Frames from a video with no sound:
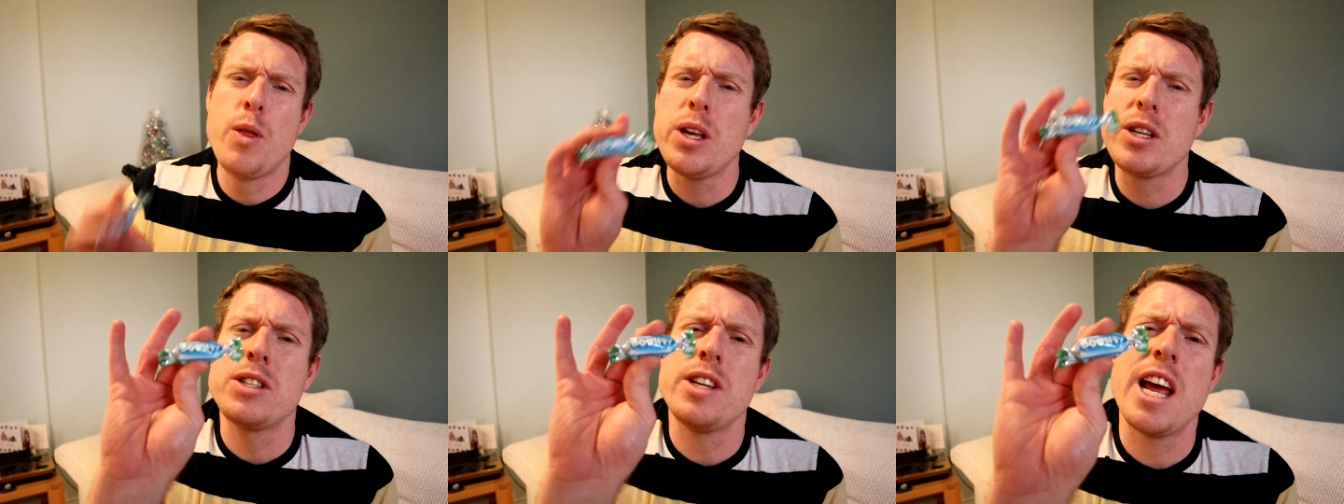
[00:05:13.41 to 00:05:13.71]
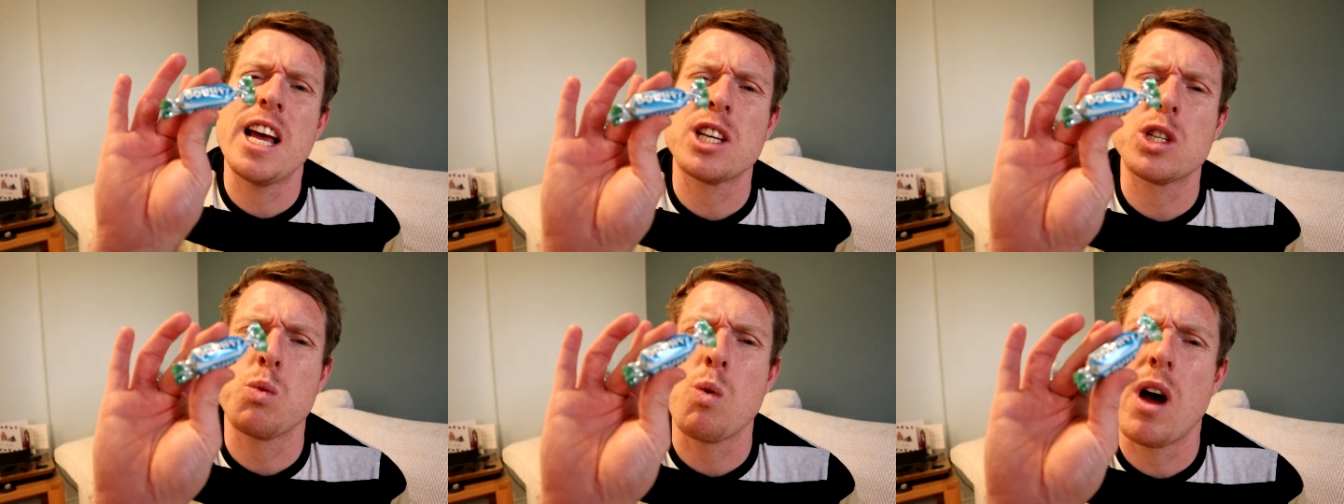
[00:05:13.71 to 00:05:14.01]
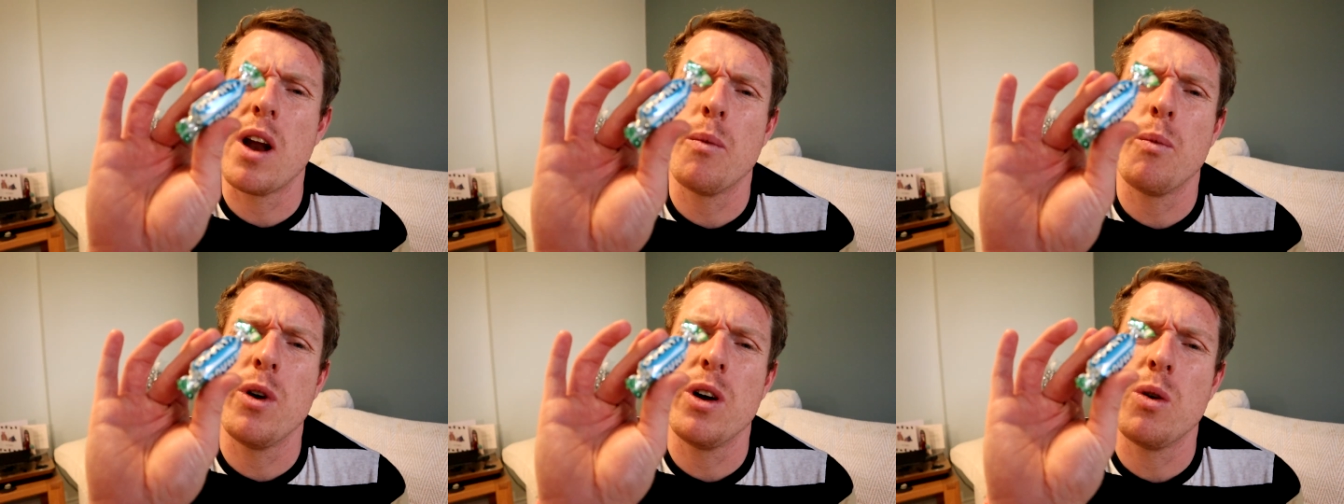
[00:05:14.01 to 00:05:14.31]
This next
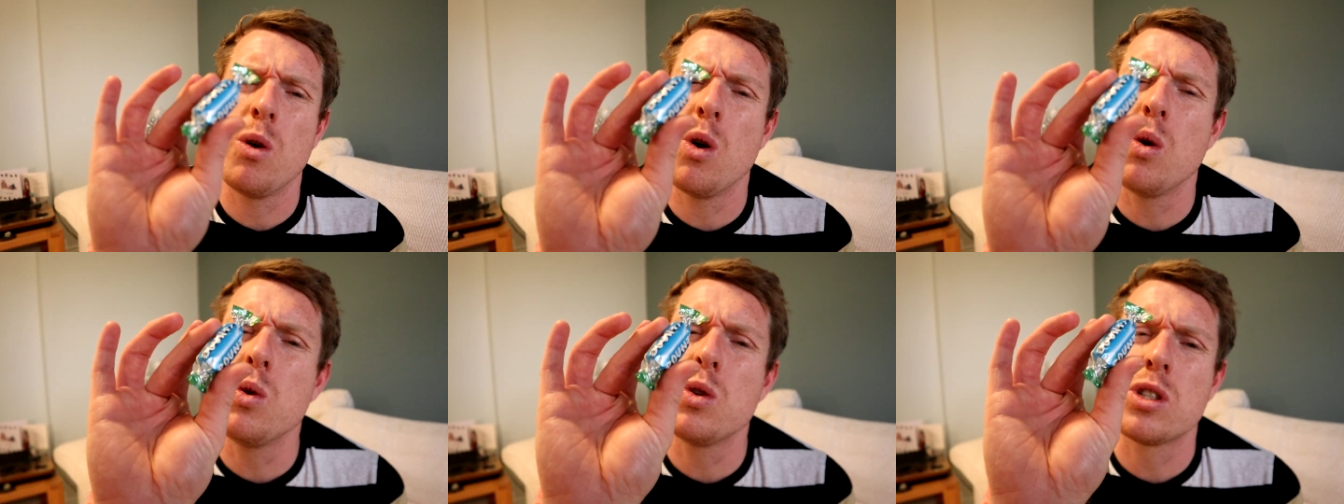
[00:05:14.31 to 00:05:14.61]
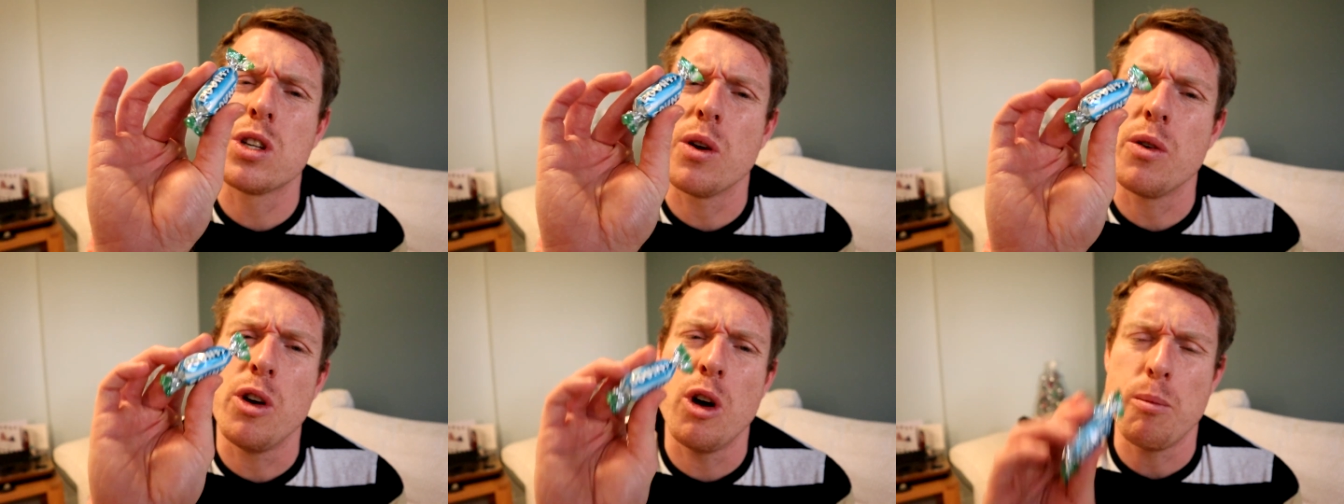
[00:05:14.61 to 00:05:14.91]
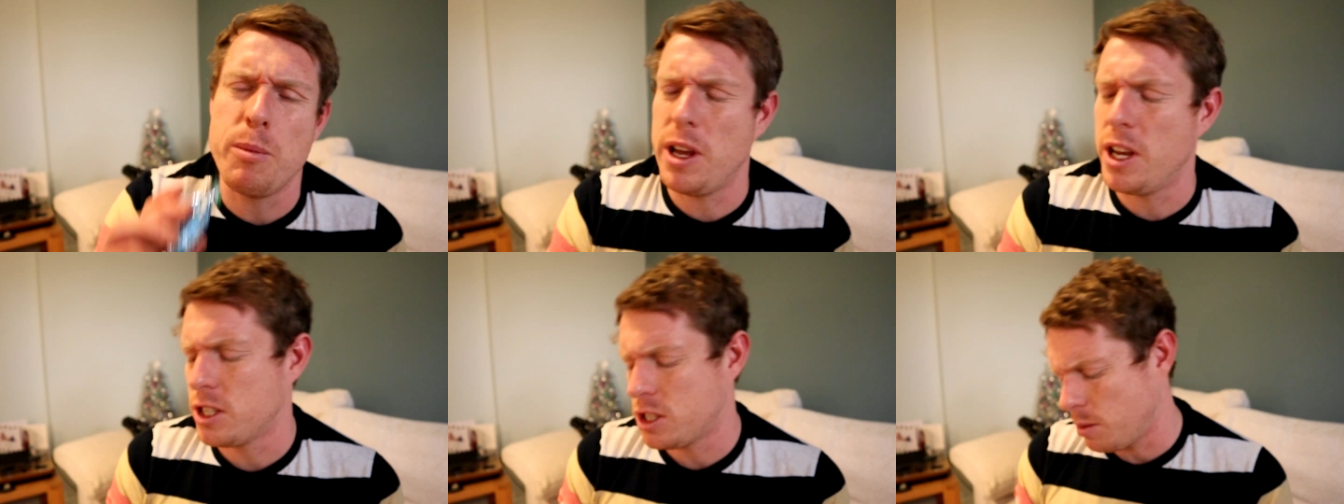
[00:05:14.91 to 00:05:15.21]
one will also
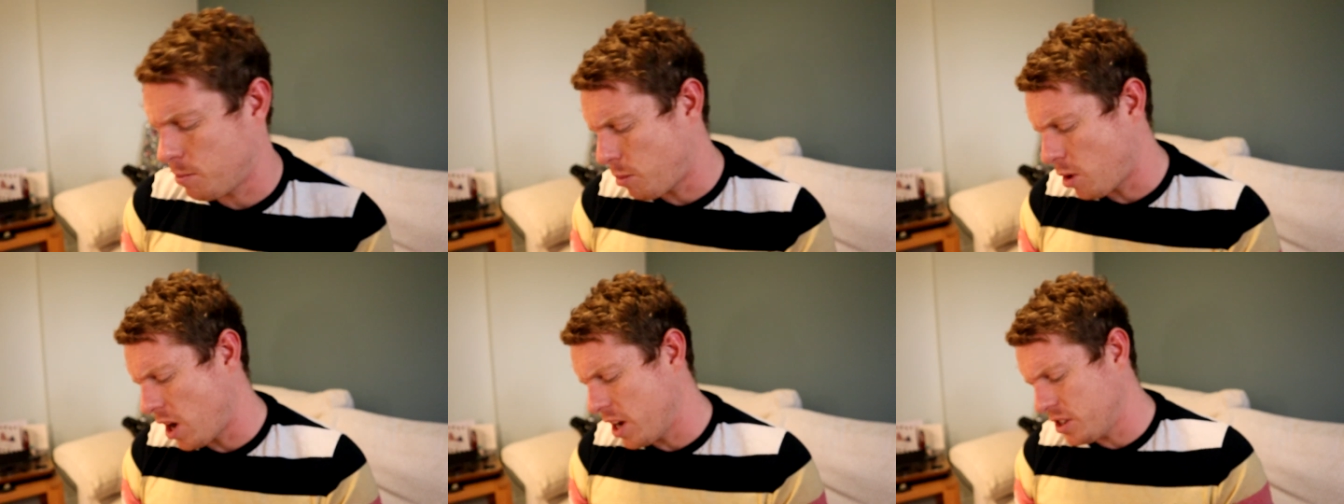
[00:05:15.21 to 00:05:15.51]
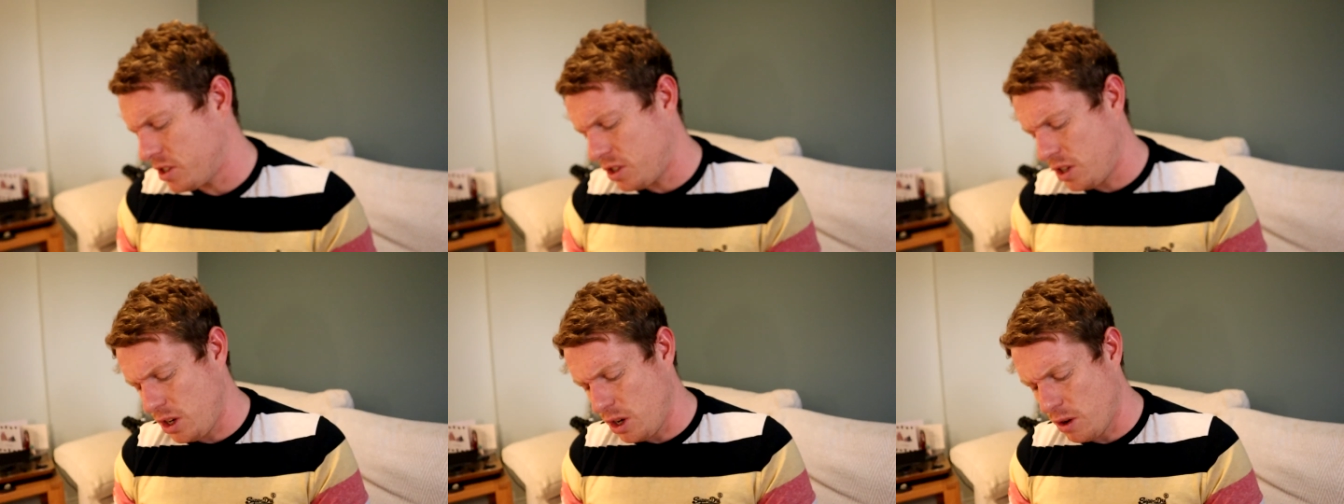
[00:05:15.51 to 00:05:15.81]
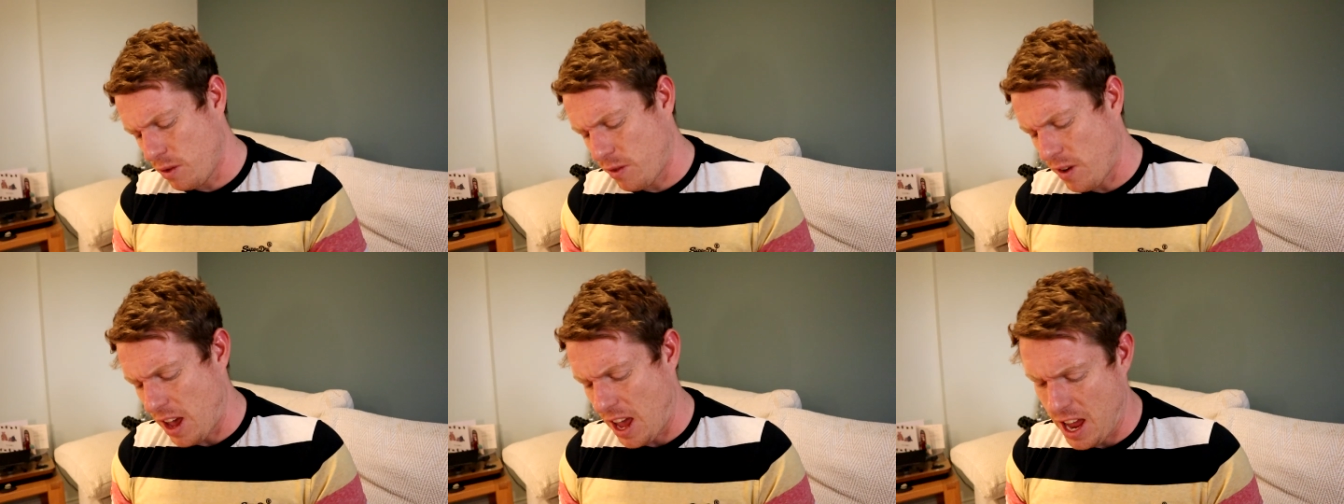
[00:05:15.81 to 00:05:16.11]
not be a surprise to
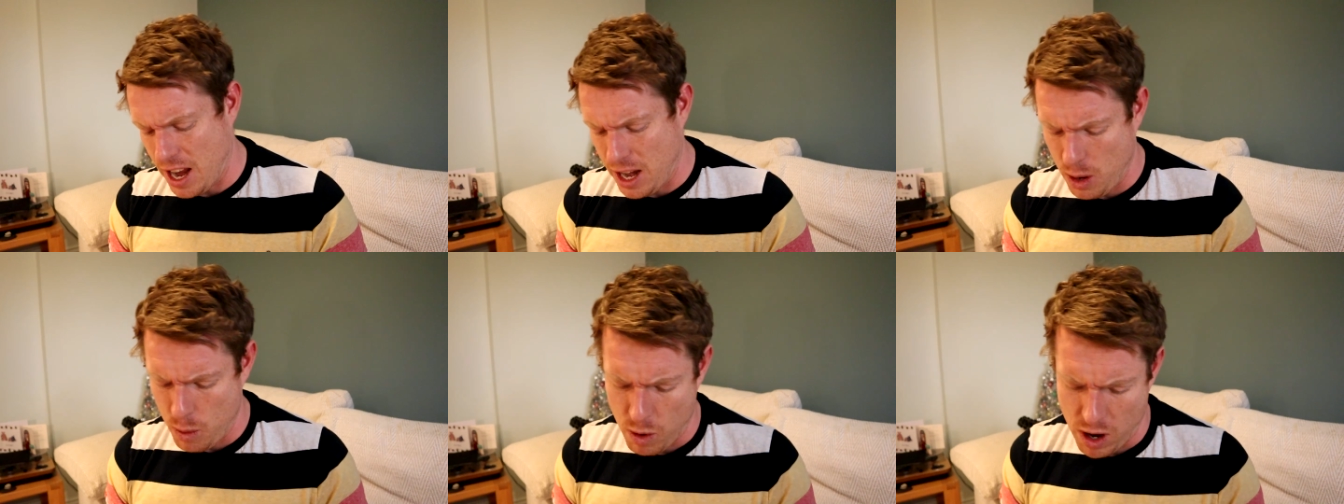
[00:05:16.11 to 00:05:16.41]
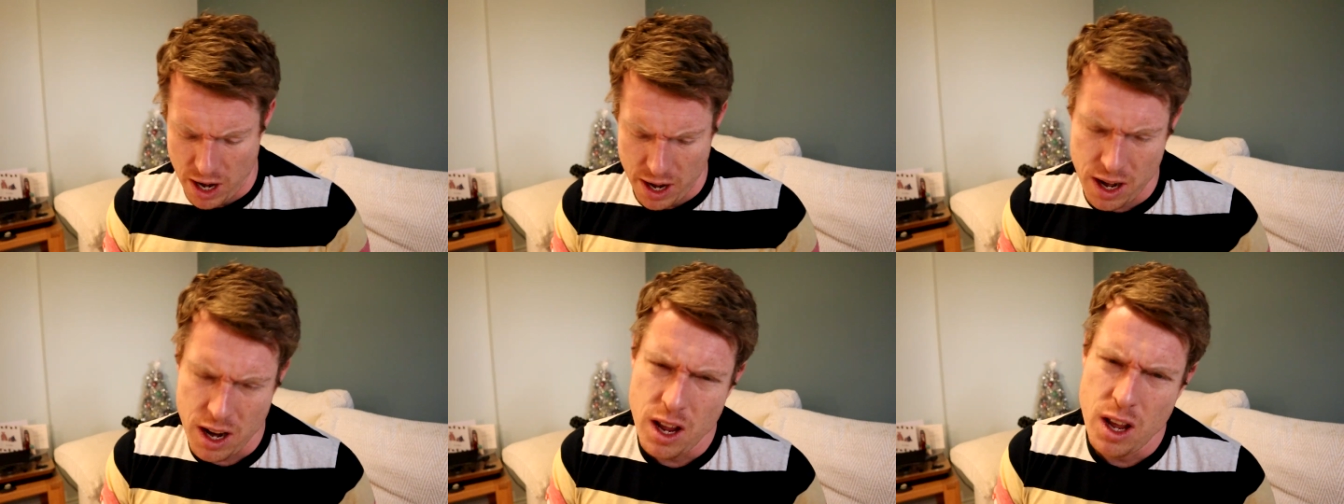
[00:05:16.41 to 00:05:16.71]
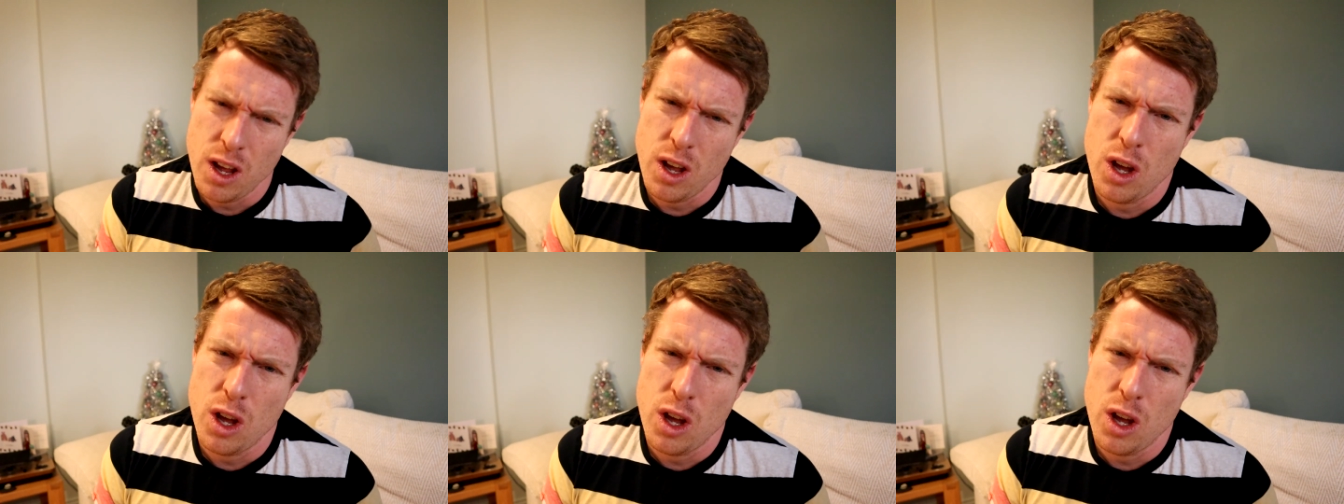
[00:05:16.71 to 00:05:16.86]
you for anyone